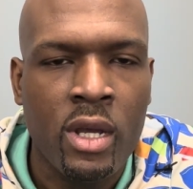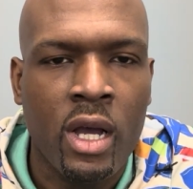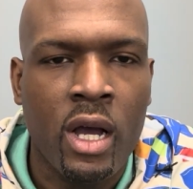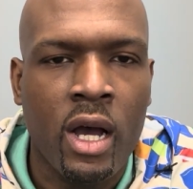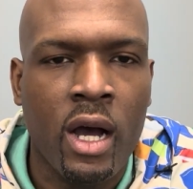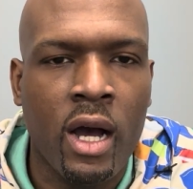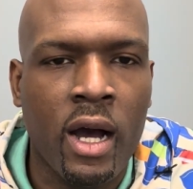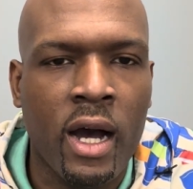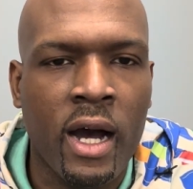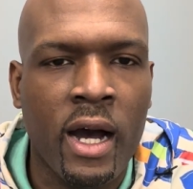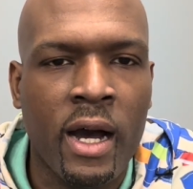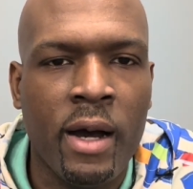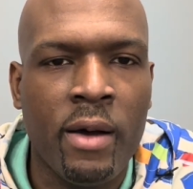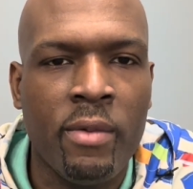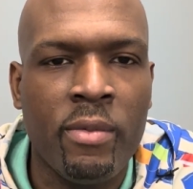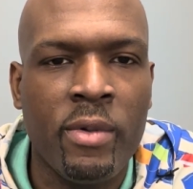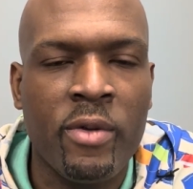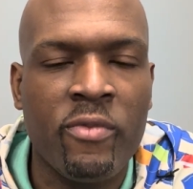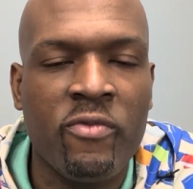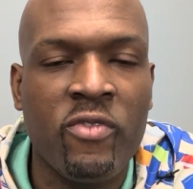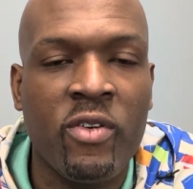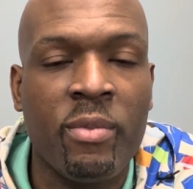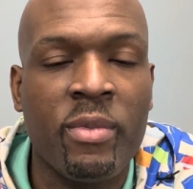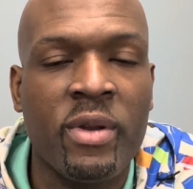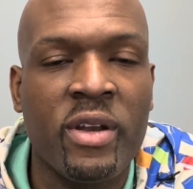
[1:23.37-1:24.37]

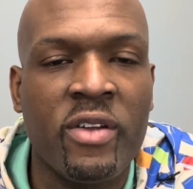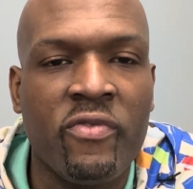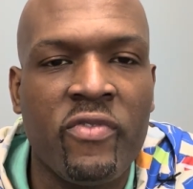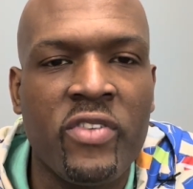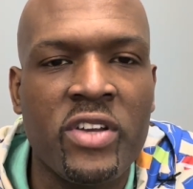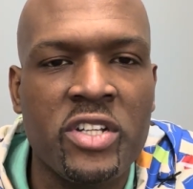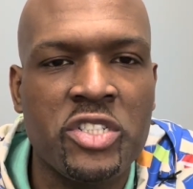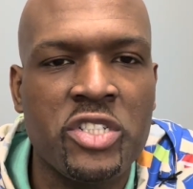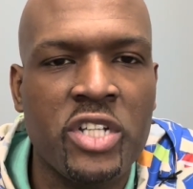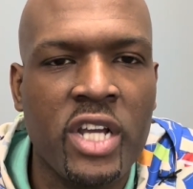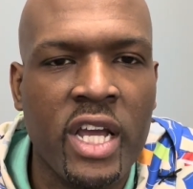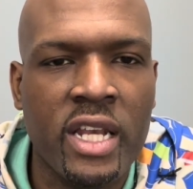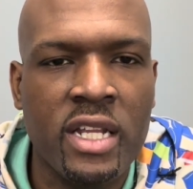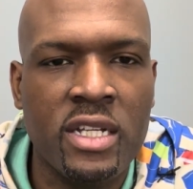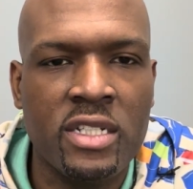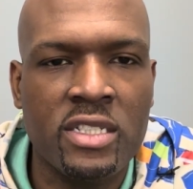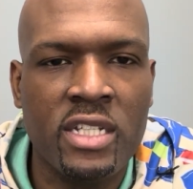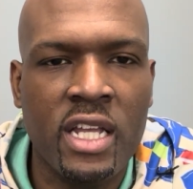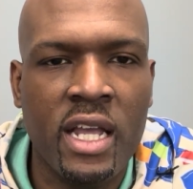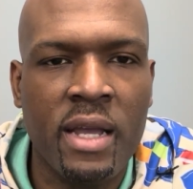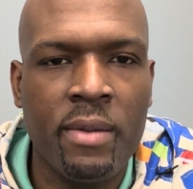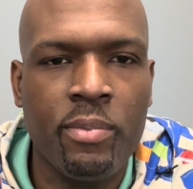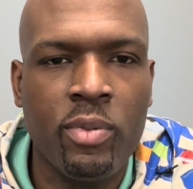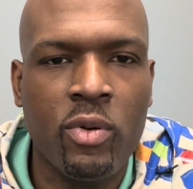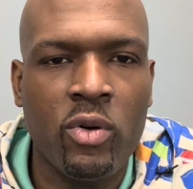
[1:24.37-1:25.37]
And from an officiating
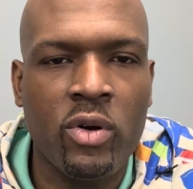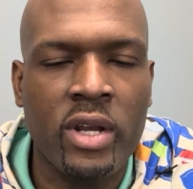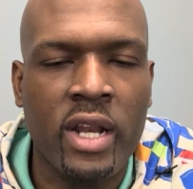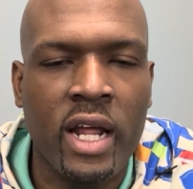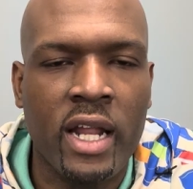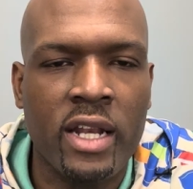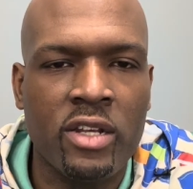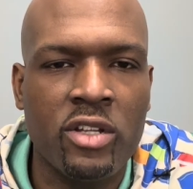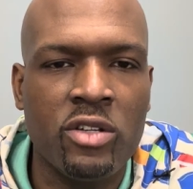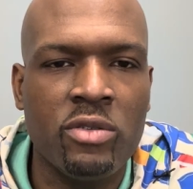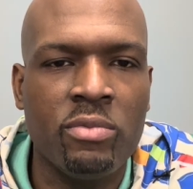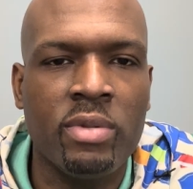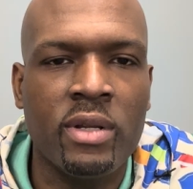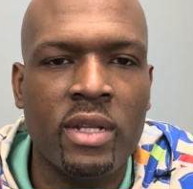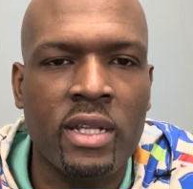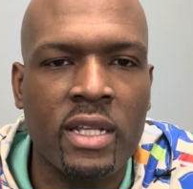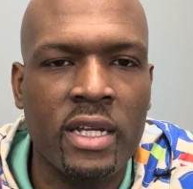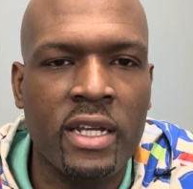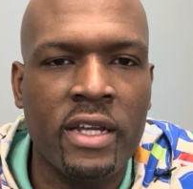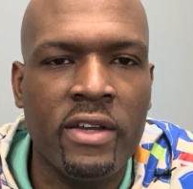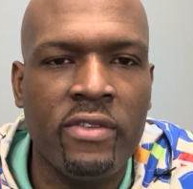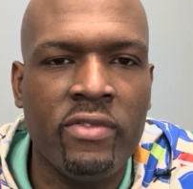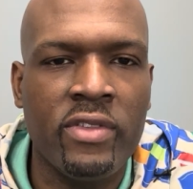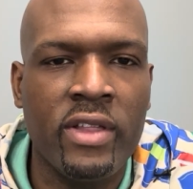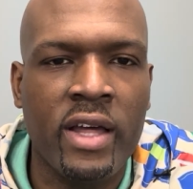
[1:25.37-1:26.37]
standpoint, I do
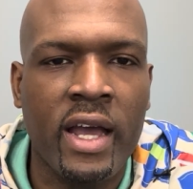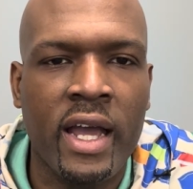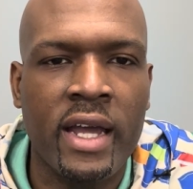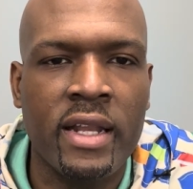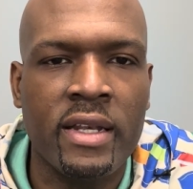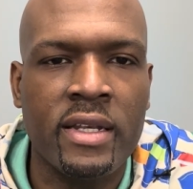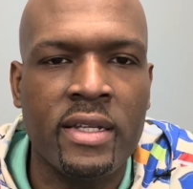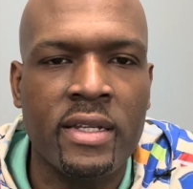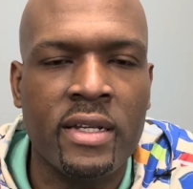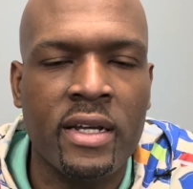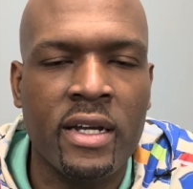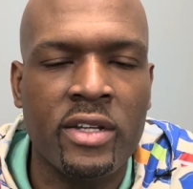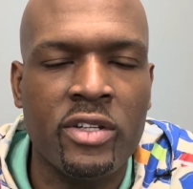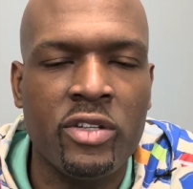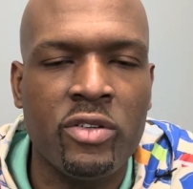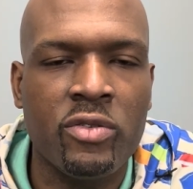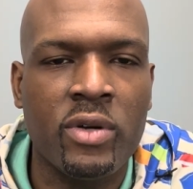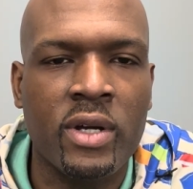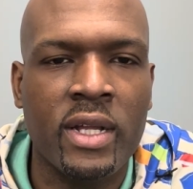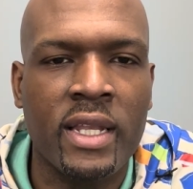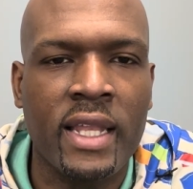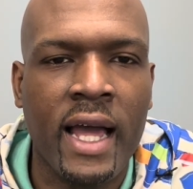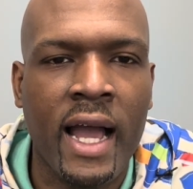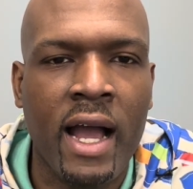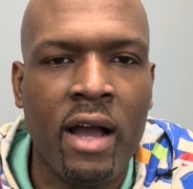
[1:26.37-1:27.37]
believe that you
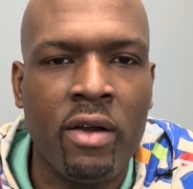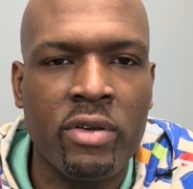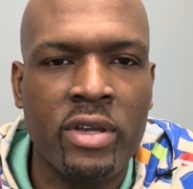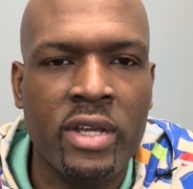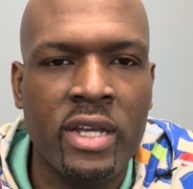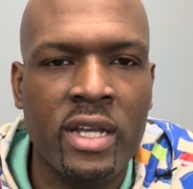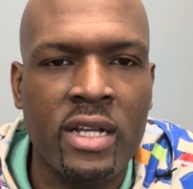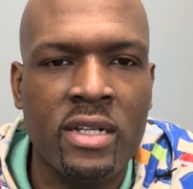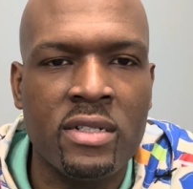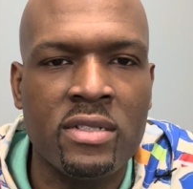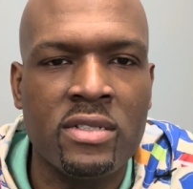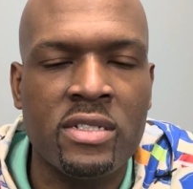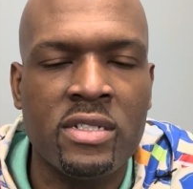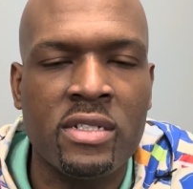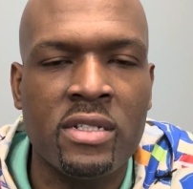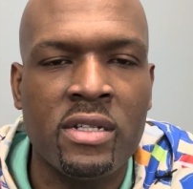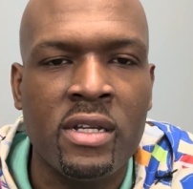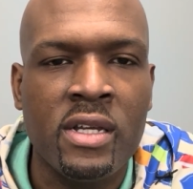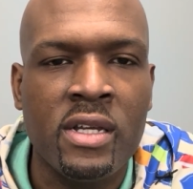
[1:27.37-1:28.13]
allow kids